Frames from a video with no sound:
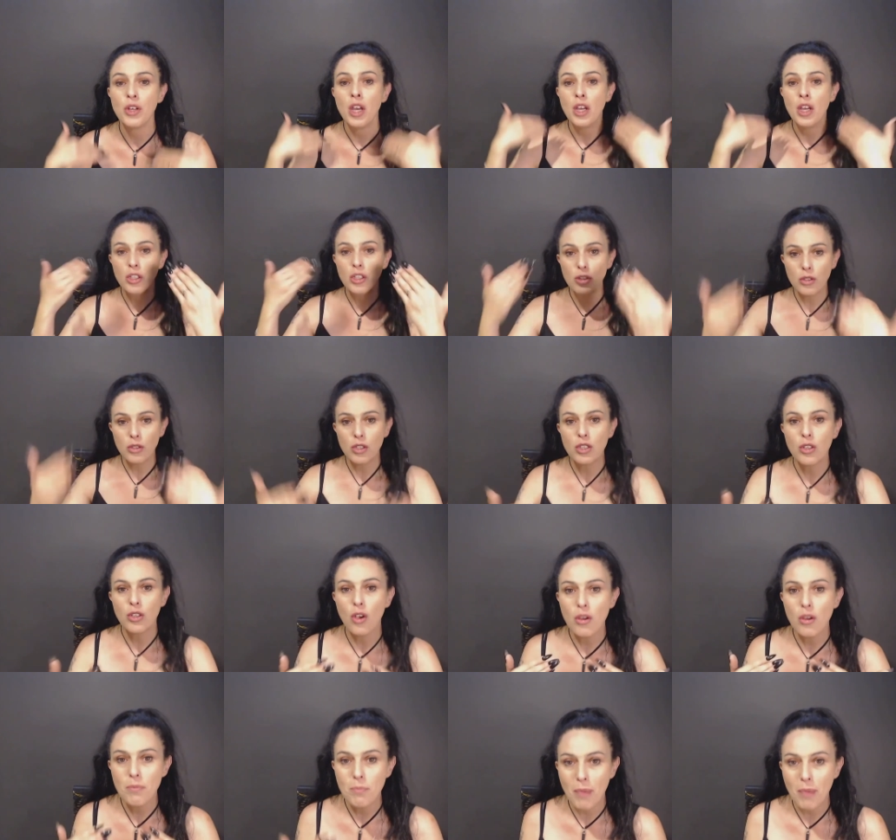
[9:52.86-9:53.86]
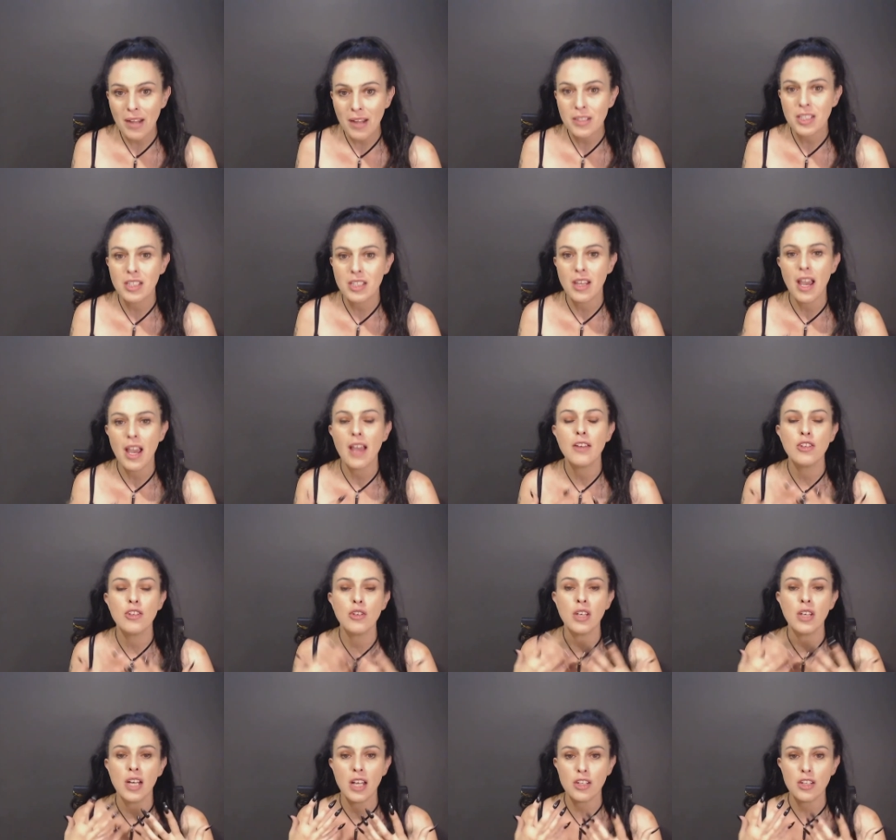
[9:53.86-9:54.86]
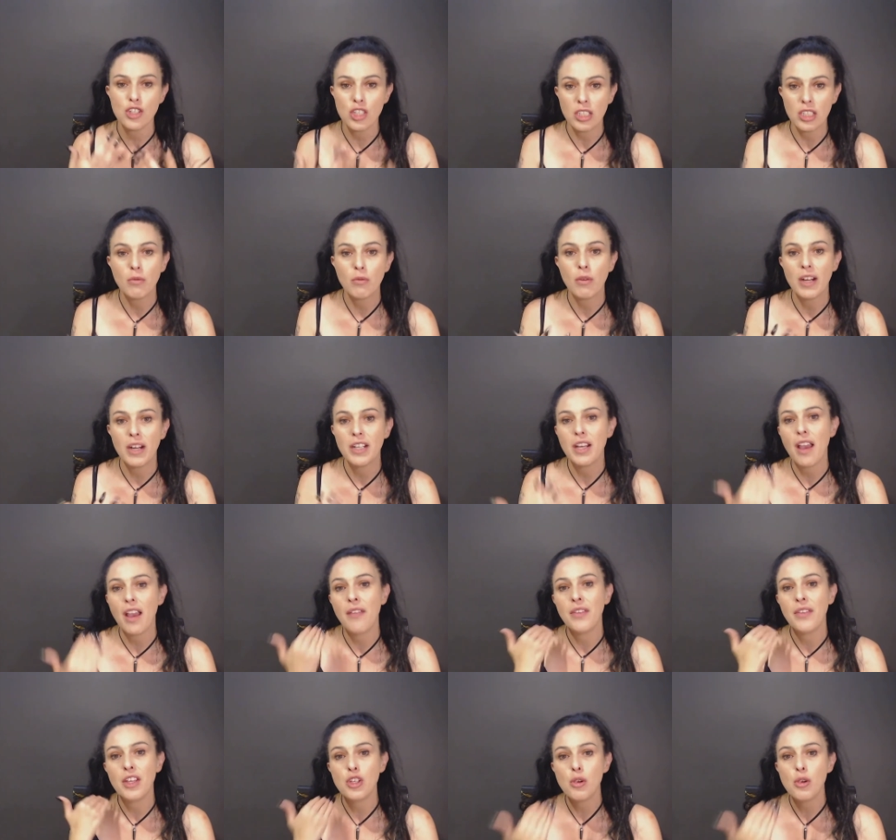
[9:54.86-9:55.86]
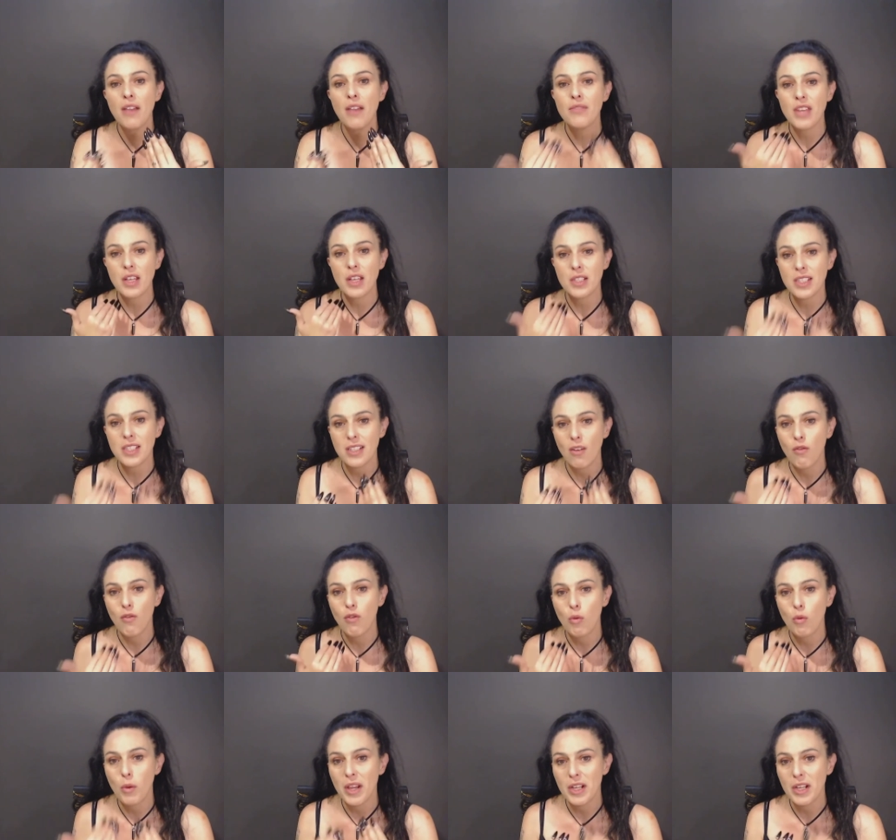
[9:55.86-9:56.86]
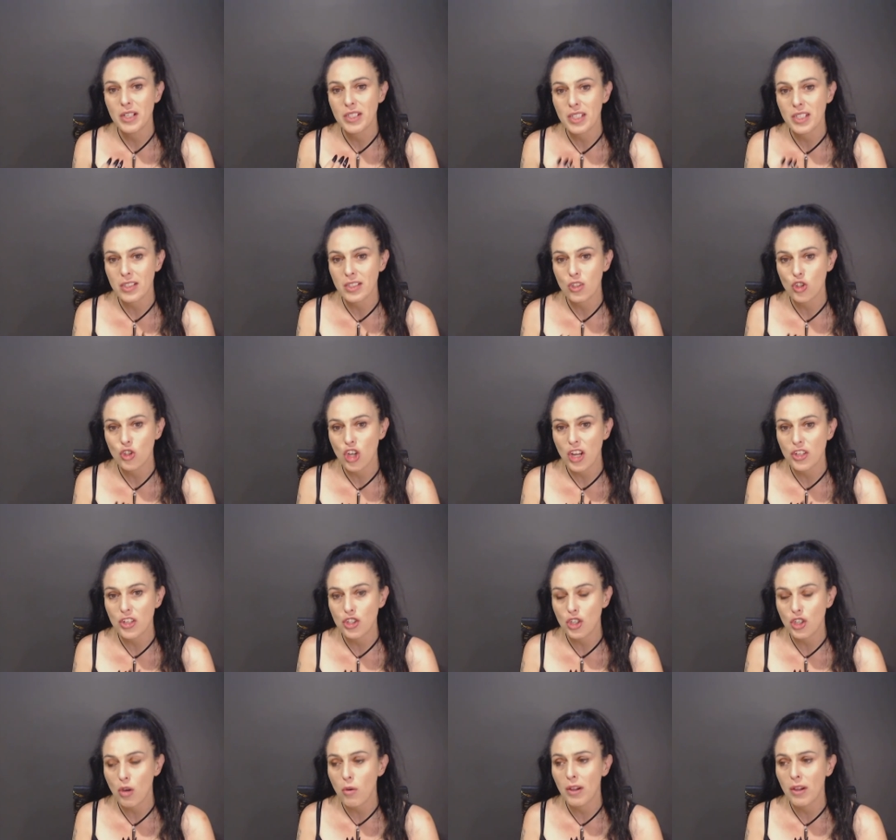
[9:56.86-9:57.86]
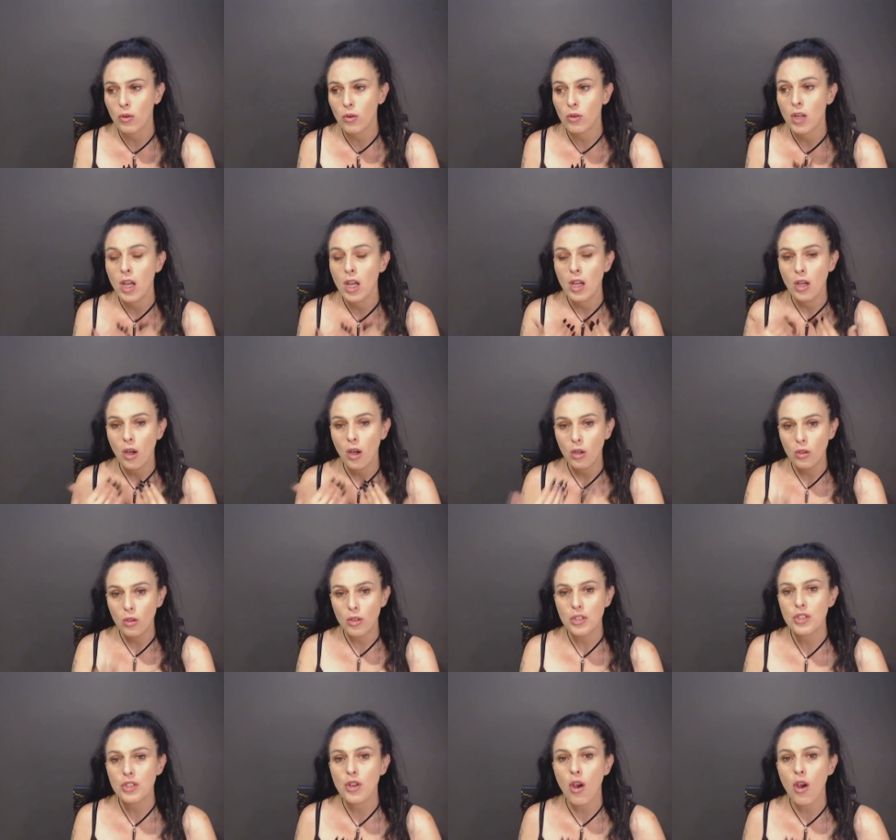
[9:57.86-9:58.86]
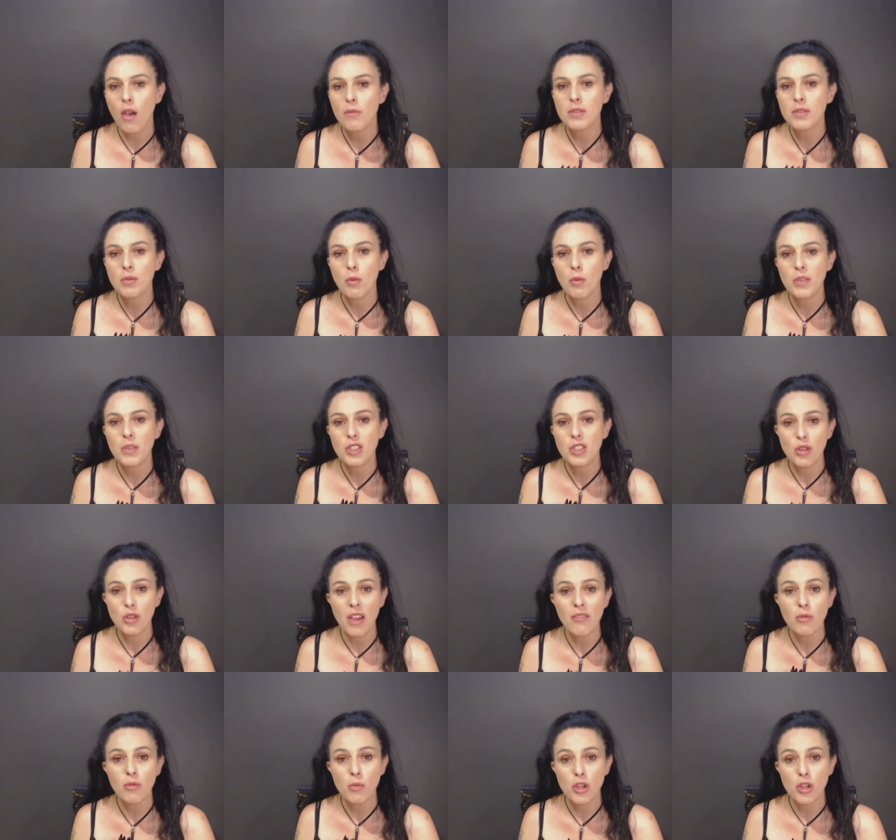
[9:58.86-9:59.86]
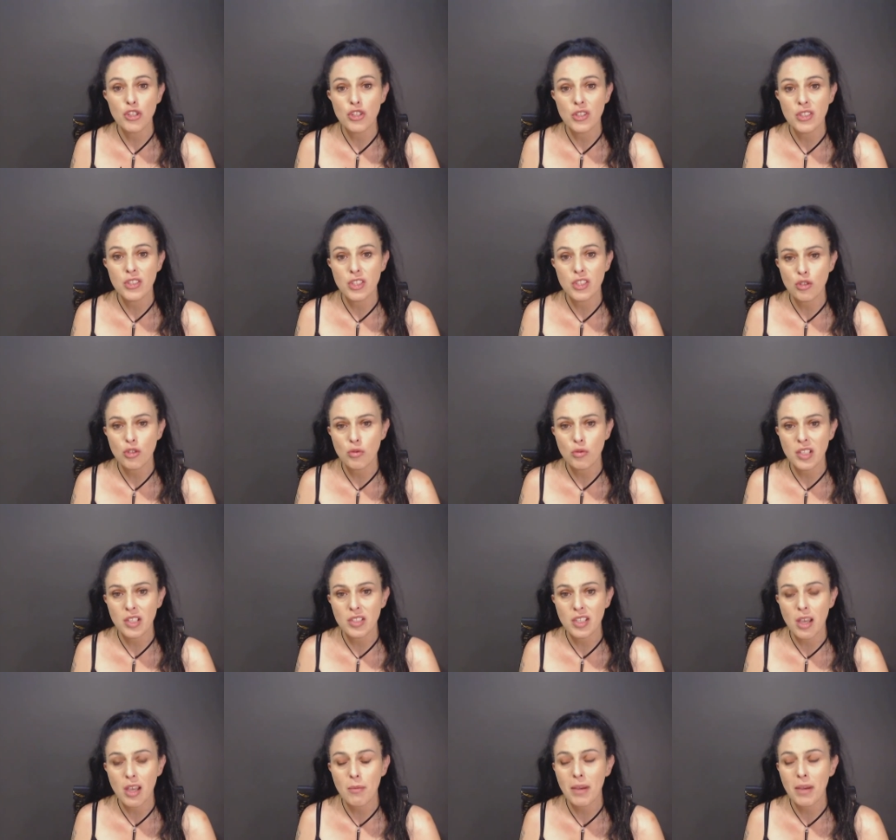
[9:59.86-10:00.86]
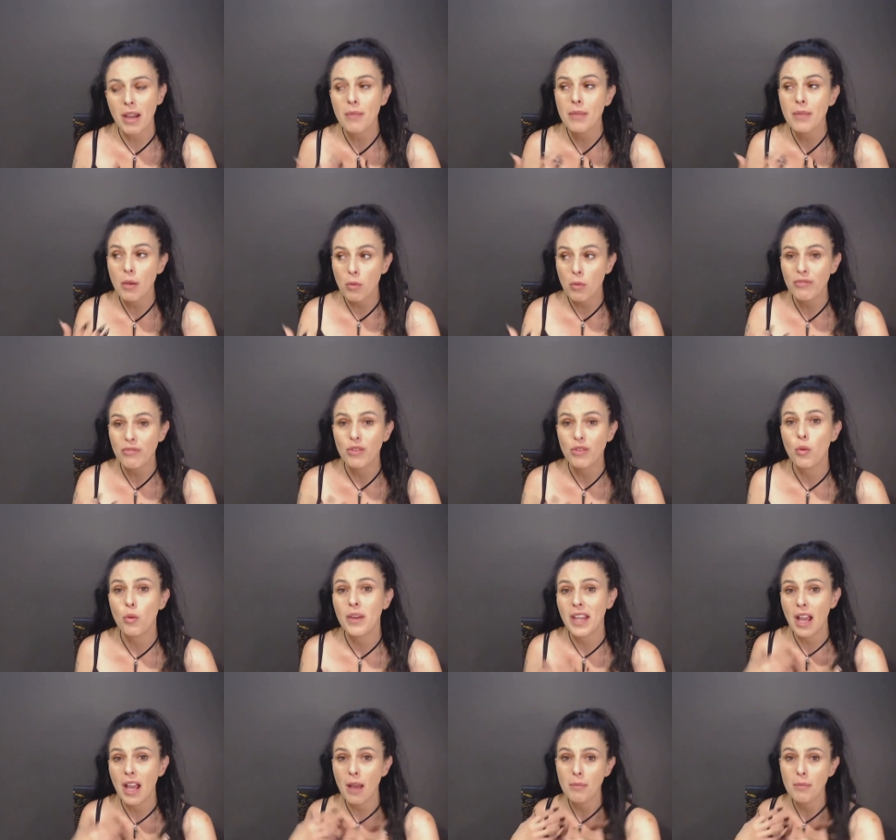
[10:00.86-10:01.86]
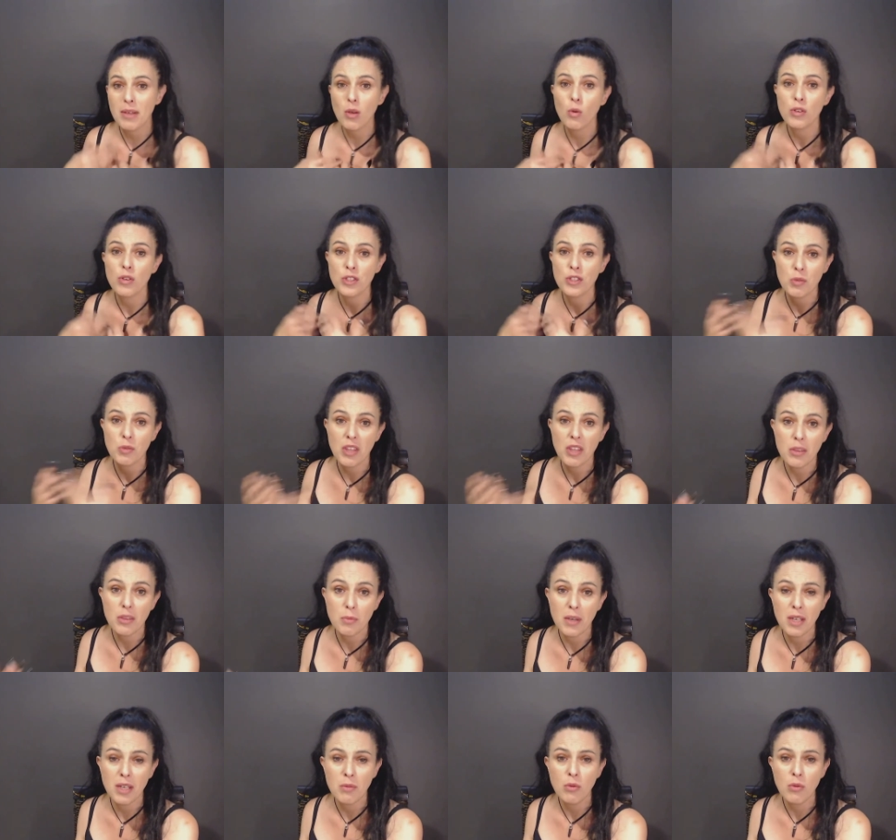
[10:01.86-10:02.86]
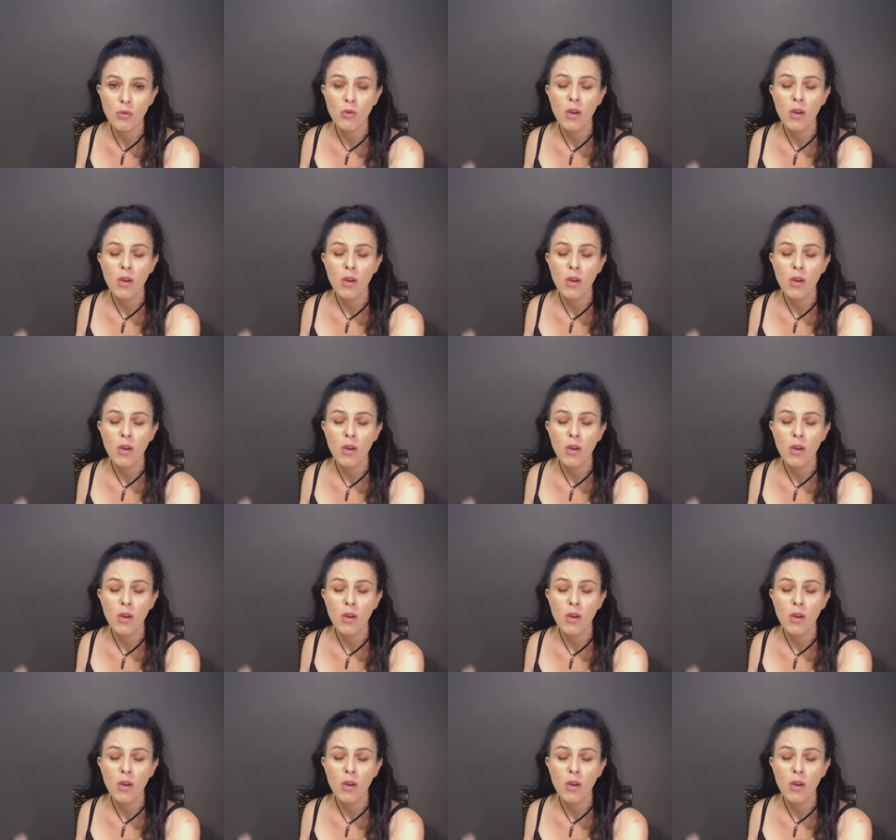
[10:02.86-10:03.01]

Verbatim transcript: You can go back to that and you can actually read it, and then you have that self-awareness exchange going on. A lot of times when we do have emotions and triggers coming up that we feel we can't be honest with other people,